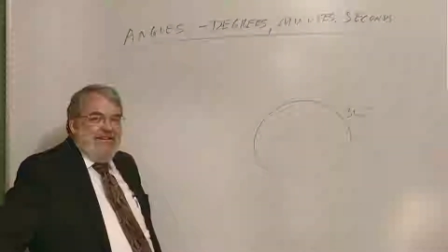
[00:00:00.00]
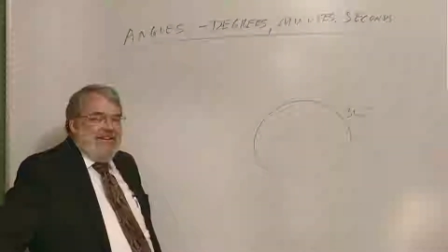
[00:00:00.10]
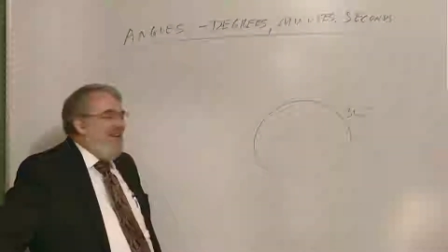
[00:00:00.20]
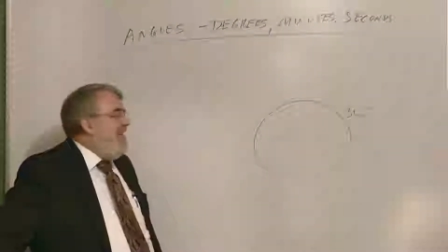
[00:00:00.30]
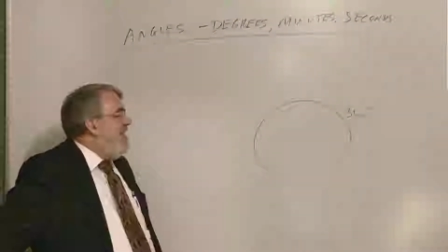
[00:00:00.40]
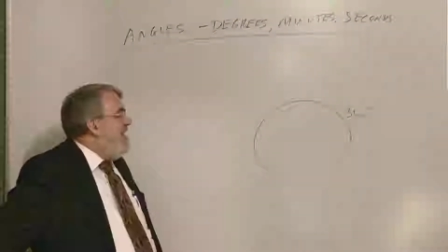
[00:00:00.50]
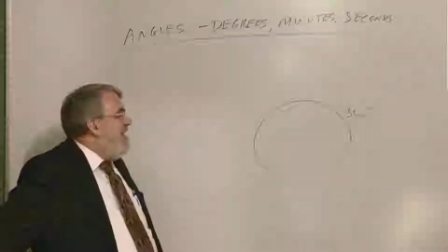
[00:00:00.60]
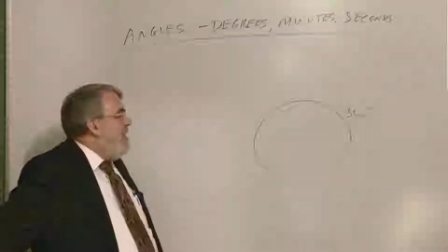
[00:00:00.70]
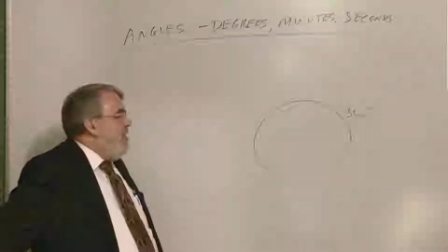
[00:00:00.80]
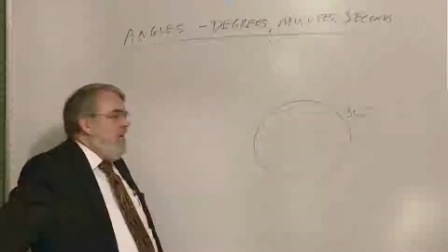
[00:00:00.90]
Okay.
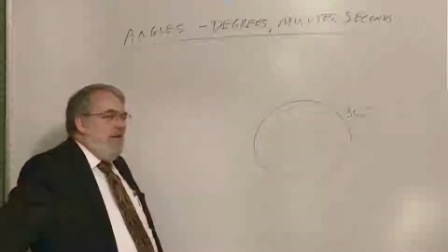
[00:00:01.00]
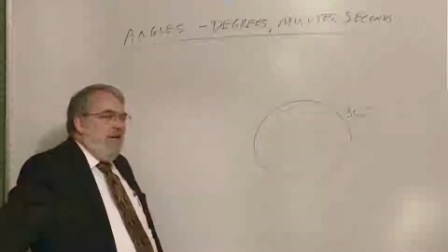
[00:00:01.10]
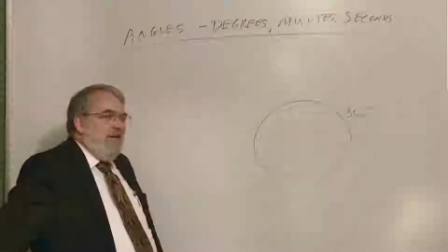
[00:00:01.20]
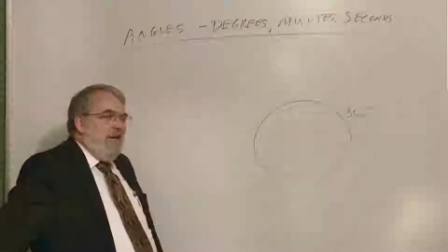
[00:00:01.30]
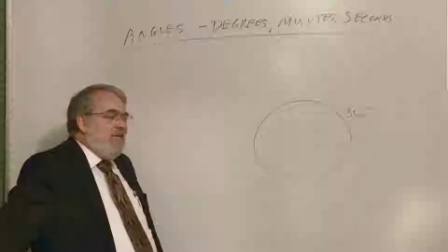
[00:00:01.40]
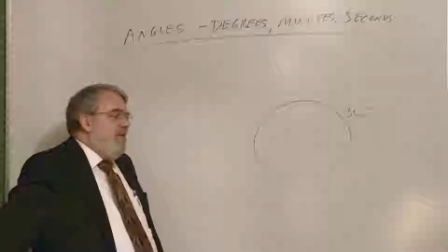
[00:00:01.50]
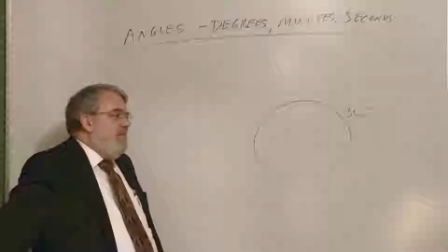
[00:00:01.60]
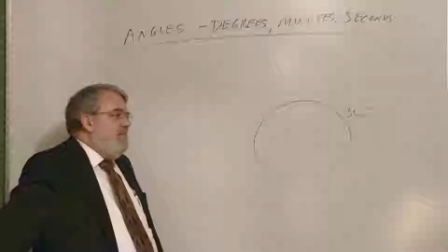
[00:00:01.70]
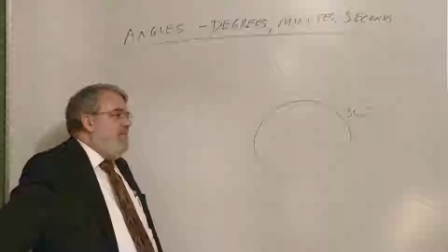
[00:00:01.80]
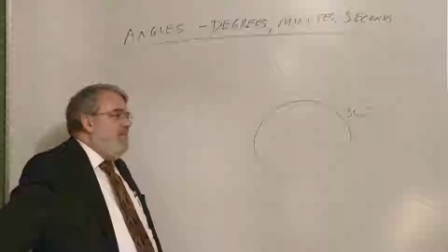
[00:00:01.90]
Well, you have
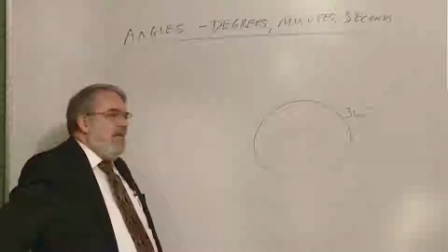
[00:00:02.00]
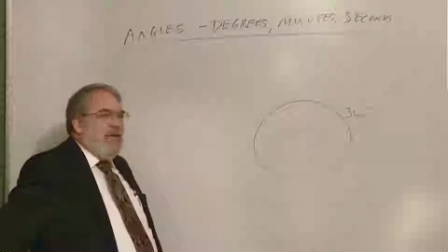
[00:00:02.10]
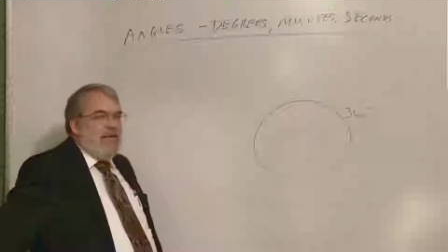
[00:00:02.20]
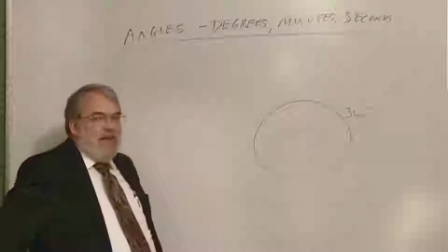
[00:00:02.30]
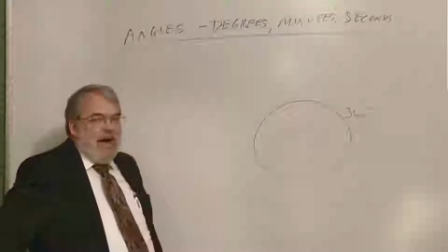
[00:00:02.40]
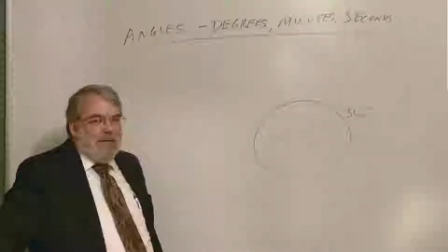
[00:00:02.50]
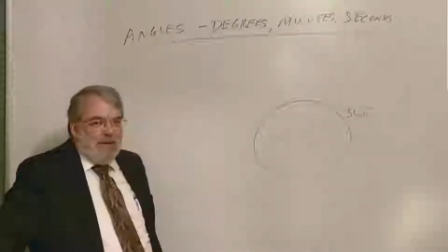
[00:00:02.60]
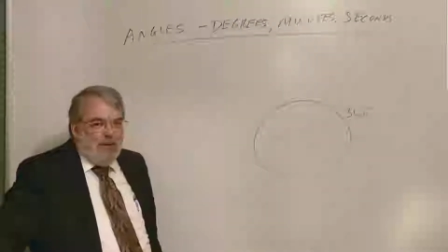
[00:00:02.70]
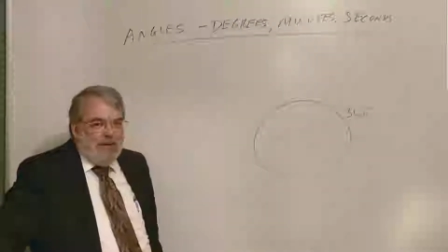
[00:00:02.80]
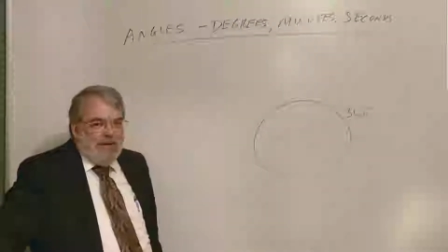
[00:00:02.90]
to blame the
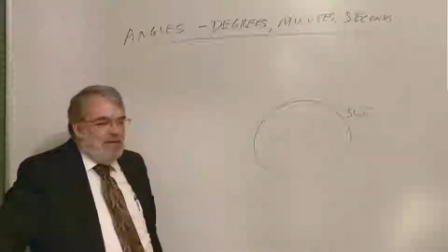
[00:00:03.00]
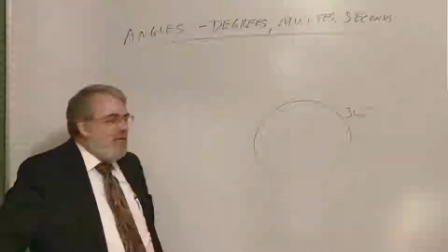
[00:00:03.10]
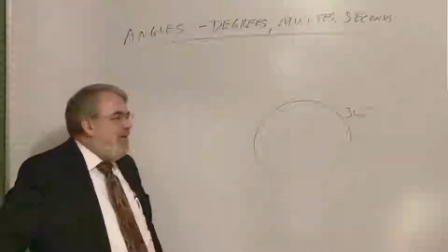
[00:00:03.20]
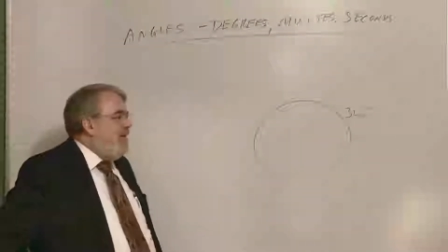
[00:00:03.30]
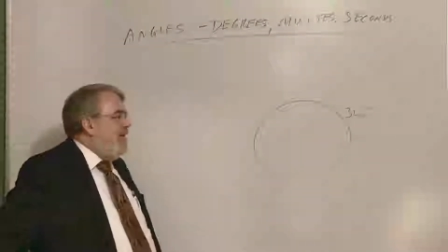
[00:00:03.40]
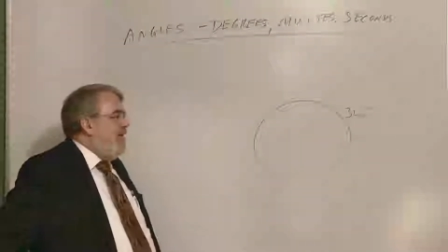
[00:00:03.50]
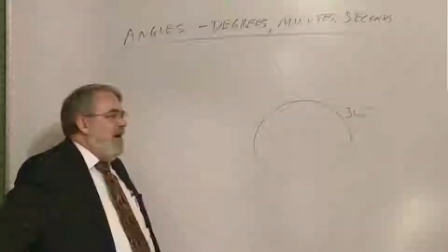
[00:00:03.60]
Babylonians for this.